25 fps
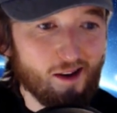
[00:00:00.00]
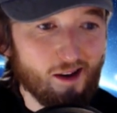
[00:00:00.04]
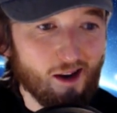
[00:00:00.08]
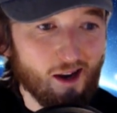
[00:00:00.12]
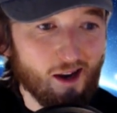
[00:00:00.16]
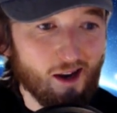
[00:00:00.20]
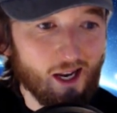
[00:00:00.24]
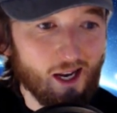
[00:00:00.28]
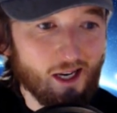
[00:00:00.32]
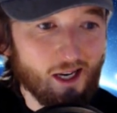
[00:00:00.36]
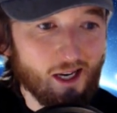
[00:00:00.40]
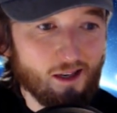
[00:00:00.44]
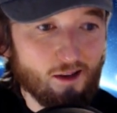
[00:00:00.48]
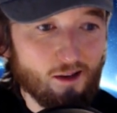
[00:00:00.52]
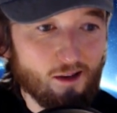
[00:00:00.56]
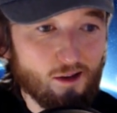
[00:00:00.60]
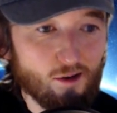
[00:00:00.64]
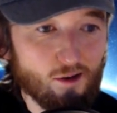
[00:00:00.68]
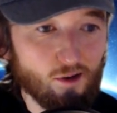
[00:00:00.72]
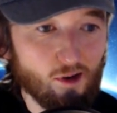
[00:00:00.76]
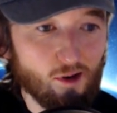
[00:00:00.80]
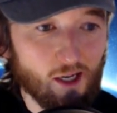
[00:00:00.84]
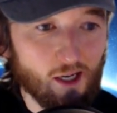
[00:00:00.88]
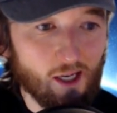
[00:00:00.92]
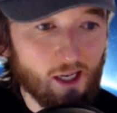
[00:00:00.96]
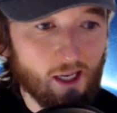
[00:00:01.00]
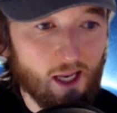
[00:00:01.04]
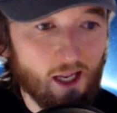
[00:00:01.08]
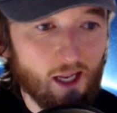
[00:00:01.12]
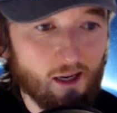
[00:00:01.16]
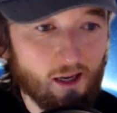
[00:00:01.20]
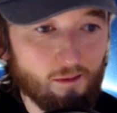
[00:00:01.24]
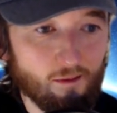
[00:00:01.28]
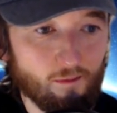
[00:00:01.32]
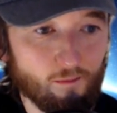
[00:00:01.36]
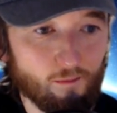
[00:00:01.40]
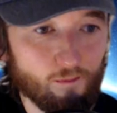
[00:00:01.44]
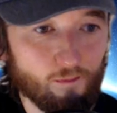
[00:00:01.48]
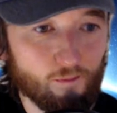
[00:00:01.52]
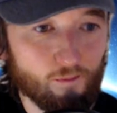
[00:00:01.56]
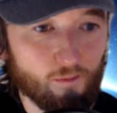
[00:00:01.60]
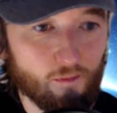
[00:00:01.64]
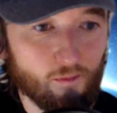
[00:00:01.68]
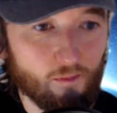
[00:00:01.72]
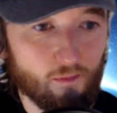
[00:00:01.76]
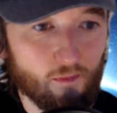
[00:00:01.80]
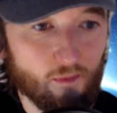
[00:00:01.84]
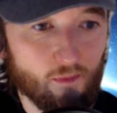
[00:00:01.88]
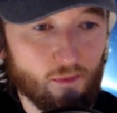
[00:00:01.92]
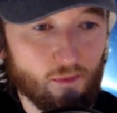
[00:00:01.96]
And you can again
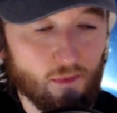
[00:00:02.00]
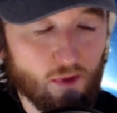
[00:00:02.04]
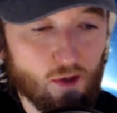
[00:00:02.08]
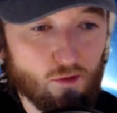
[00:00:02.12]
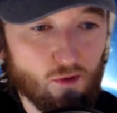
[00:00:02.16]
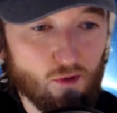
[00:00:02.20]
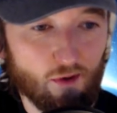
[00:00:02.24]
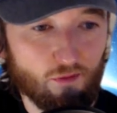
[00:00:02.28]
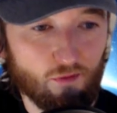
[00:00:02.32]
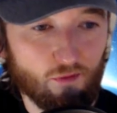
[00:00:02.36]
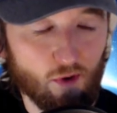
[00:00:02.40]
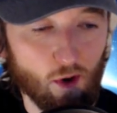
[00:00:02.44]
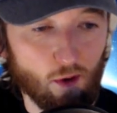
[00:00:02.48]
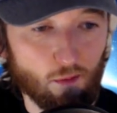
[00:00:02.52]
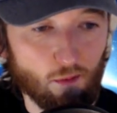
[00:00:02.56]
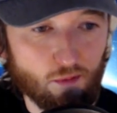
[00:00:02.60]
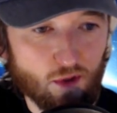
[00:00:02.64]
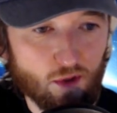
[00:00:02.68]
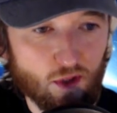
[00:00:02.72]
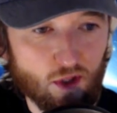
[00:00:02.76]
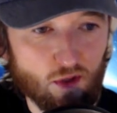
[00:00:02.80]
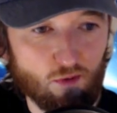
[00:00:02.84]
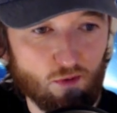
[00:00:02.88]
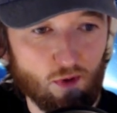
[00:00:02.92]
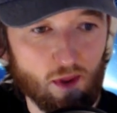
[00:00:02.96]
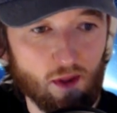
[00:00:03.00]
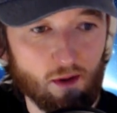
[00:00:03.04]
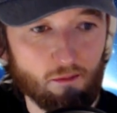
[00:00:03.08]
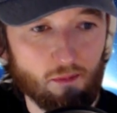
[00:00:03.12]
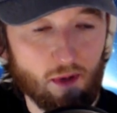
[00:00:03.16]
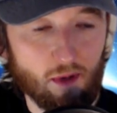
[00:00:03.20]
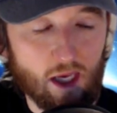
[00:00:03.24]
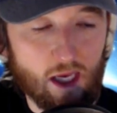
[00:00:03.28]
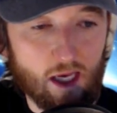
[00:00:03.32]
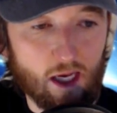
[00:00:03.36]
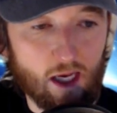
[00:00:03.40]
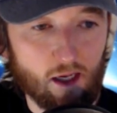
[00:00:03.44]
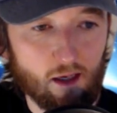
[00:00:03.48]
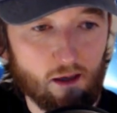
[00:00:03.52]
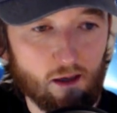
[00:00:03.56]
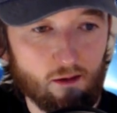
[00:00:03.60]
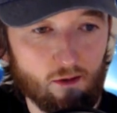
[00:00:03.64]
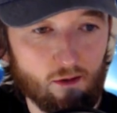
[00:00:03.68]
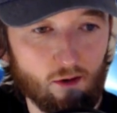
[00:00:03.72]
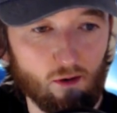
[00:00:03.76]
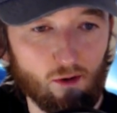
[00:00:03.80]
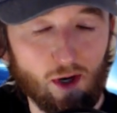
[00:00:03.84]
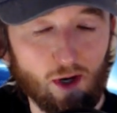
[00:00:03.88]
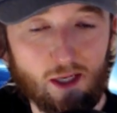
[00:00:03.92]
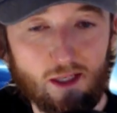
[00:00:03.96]
do different options with them here,
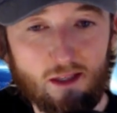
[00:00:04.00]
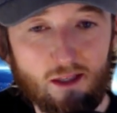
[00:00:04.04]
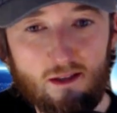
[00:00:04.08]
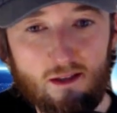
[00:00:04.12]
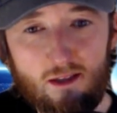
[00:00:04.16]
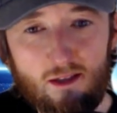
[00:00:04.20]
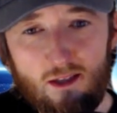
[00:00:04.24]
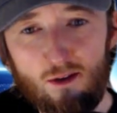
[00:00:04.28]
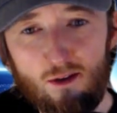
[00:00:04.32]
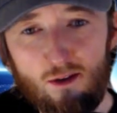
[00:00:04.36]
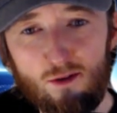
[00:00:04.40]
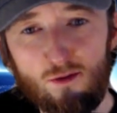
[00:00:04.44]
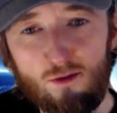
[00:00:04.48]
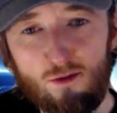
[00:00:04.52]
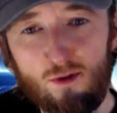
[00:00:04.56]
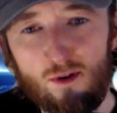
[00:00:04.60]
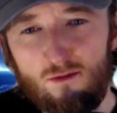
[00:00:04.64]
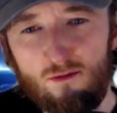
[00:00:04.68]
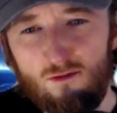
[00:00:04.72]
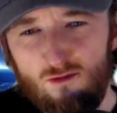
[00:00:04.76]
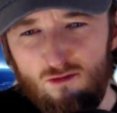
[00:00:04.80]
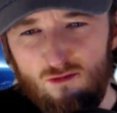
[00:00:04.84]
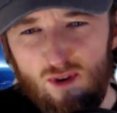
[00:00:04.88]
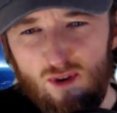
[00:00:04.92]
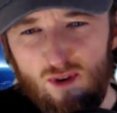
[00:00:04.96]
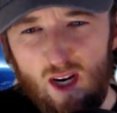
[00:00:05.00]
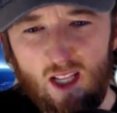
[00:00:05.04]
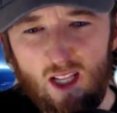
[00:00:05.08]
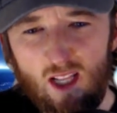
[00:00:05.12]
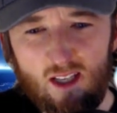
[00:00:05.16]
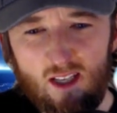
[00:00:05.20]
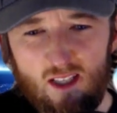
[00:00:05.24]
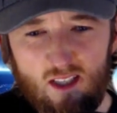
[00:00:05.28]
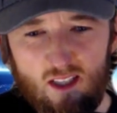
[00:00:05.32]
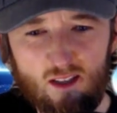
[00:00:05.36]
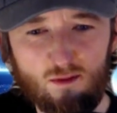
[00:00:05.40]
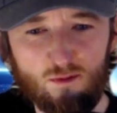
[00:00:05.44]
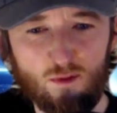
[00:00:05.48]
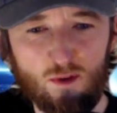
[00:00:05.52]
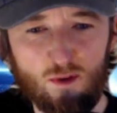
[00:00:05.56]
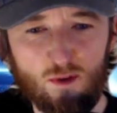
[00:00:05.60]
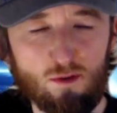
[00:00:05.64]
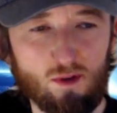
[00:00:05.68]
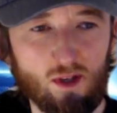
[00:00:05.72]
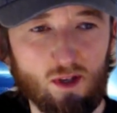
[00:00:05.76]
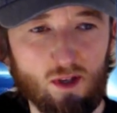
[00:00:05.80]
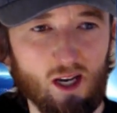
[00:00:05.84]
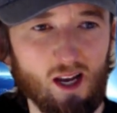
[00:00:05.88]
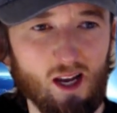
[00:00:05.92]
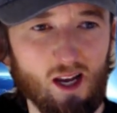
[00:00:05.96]
right? So really this is for you
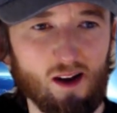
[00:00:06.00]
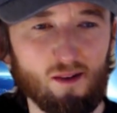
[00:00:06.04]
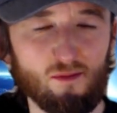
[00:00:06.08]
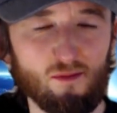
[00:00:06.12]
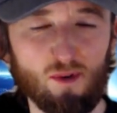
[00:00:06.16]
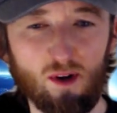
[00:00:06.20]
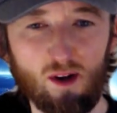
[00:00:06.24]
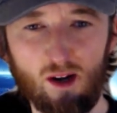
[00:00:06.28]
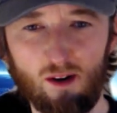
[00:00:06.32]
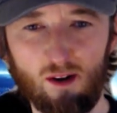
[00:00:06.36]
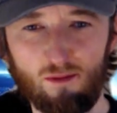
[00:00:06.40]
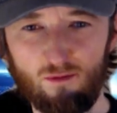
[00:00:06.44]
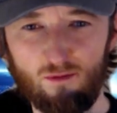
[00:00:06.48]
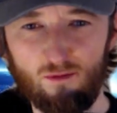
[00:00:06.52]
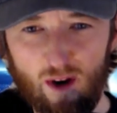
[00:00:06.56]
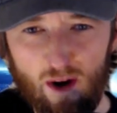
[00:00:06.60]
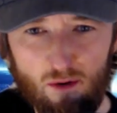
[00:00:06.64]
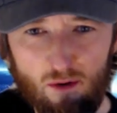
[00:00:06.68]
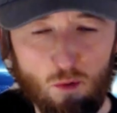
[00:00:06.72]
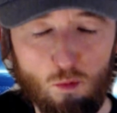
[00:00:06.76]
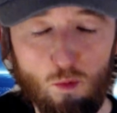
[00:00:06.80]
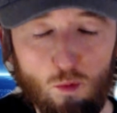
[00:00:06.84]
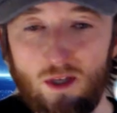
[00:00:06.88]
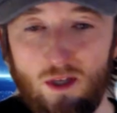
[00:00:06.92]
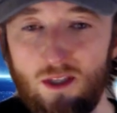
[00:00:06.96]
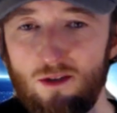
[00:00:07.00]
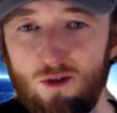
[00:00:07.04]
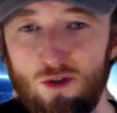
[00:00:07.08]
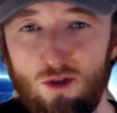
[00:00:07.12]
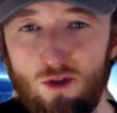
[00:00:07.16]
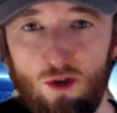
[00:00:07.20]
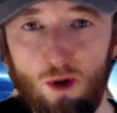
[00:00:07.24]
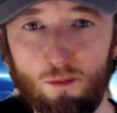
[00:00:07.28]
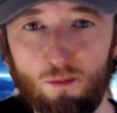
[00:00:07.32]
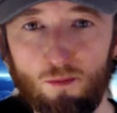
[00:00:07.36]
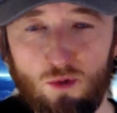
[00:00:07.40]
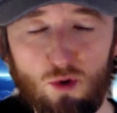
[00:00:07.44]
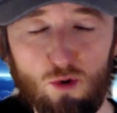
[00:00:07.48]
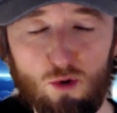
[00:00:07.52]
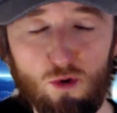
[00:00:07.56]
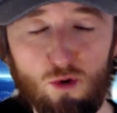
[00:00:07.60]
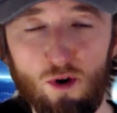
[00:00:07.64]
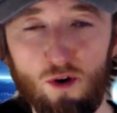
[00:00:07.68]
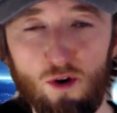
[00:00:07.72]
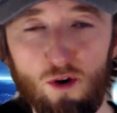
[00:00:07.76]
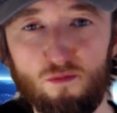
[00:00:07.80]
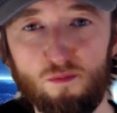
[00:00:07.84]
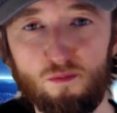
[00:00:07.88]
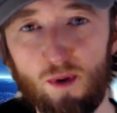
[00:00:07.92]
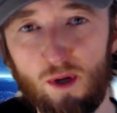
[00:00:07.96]
to have a very whistle stop tour
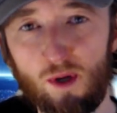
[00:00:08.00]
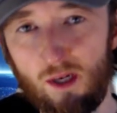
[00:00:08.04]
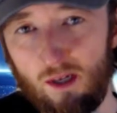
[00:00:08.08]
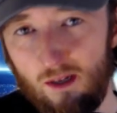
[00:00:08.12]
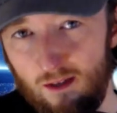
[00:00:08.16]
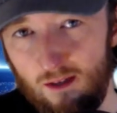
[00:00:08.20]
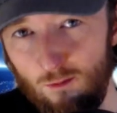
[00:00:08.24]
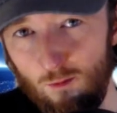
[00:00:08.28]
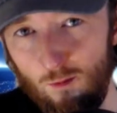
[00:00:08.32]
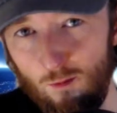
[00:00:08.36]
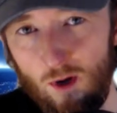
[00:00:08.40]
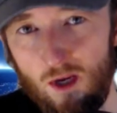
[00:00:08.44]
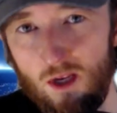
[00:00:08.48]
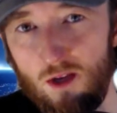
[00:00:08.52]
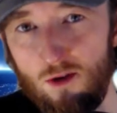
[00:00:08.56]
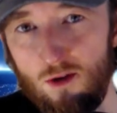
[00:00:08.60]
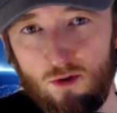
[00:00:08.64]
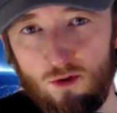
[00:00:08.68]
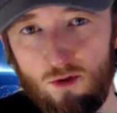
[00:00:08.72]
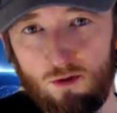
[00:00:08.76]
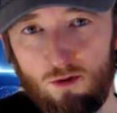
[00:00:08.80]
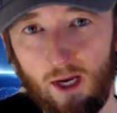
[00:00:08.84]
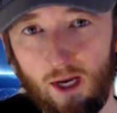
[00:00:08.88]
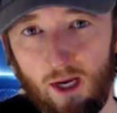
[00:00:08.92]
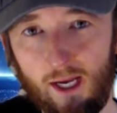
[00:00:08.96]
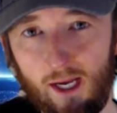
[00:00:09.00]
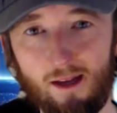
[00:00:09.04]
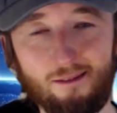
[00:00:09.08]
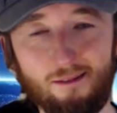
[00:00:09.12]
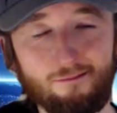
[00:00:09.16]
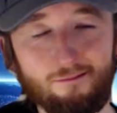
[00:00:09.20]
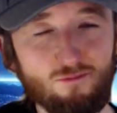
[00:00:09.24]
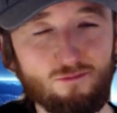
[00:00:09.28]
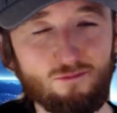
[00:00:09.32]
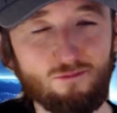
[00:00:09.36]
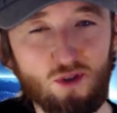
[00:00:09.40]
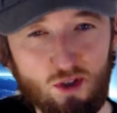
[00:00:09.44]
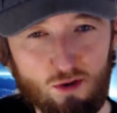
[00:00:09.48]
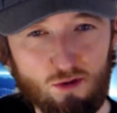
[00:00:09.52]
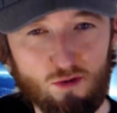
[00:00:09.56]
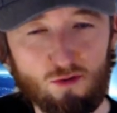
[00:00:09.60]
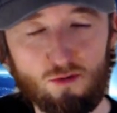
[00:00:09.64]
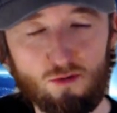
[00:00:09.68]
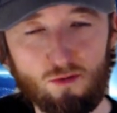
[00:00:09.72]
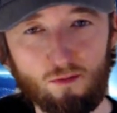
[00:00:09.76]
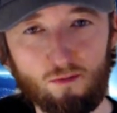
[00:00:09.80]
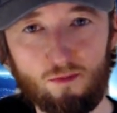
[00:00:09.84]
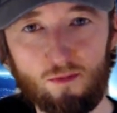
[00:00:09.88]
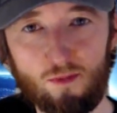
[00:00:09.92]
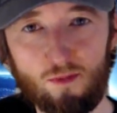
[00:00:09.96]
of, but when you're doing it, do
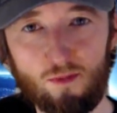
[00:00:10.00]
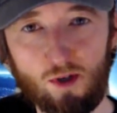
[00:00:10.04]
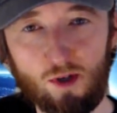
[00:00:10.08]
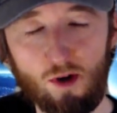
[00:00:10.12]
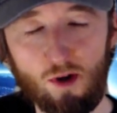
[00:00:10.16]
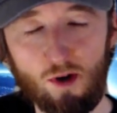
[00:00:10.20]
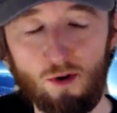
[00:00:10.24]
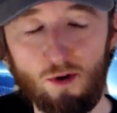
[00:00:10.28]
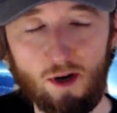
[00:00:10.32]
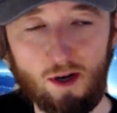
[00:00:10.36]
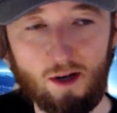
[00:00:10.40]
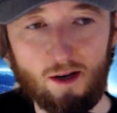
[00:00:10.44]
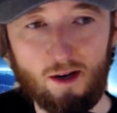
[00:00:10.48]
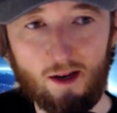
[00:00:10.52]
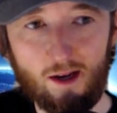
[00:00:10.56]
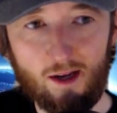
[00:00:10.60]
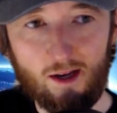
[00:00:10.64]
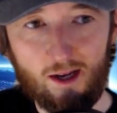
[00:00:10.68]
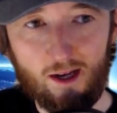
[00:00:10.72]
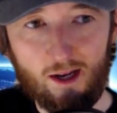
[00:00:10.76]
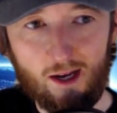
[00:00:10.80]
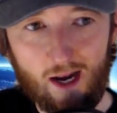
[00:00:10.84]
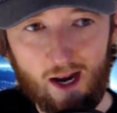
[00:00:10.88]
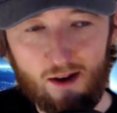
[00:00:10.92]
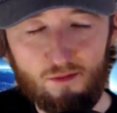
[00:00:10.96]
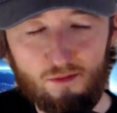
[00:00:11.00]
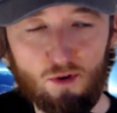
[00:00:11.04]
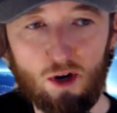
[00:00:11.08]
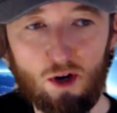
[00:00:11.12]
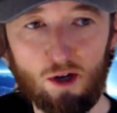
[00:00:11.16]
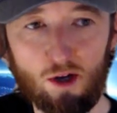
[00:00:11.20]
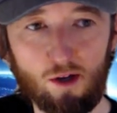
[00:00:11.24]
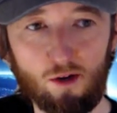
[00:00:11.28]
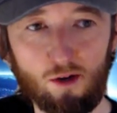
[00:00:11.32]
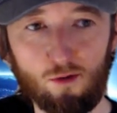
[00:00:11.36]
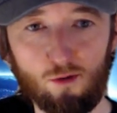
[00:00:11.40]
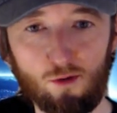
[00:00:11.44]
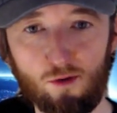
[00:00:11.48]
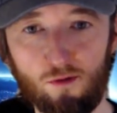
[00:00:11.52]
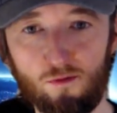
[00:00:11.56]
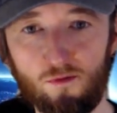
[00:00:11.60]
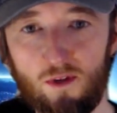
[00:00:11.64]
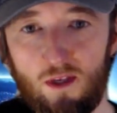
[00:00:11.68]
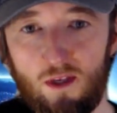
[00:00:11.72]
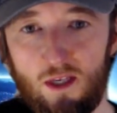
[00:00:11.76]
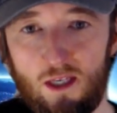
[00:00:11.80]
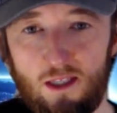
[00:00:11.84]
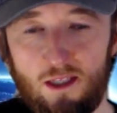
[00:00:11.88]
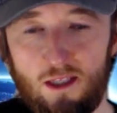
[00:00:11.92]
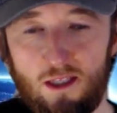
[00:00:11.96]
go and have a look at all of
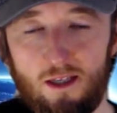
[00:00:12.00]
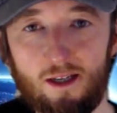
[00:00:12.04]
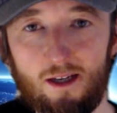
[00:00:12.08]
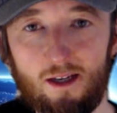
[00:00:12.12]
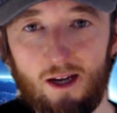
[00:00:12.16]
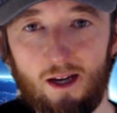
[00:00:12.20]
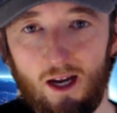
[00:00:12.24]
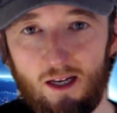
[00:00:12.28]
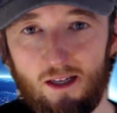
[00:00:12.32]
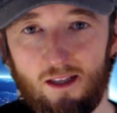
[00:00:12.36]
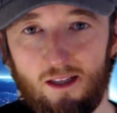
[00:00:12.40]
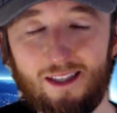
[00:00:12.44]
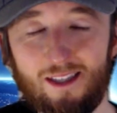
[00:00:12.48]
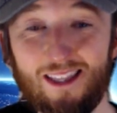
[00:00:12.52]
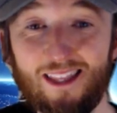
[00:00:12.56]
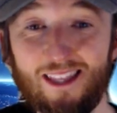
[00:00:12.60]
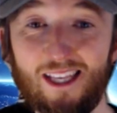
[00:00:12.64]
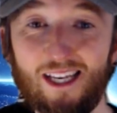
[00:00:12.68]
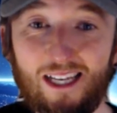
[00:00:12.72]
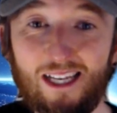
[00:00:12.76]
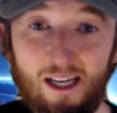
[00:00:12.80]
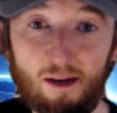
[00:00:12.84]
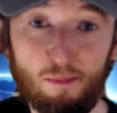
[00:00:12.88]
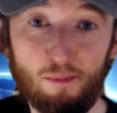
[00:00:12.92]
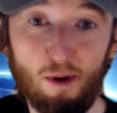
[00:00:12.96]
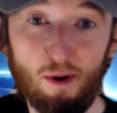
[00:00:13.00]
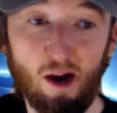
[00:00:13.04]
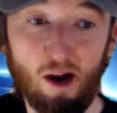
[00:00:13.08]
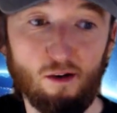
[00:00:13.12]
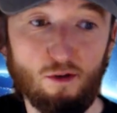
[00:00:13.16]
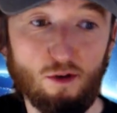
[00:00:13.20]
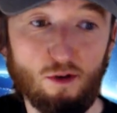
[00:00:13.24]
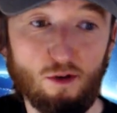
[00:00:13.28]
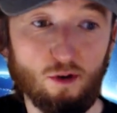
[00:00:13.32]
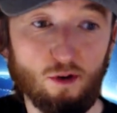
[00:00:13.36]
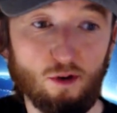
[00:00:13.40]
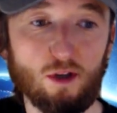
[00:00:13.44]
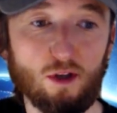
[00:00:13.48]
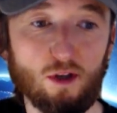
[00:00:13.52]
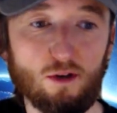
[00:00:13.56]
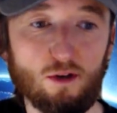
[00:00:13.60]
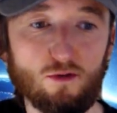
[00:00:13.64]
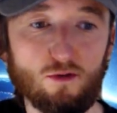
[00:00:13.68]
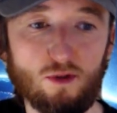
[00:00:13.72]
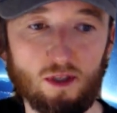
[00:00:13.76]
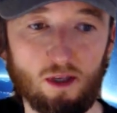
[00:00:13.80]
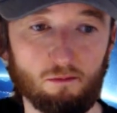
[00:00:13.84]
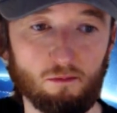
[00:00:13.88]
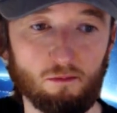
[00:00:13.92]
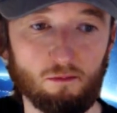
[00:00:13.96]
these and think about how you could use them.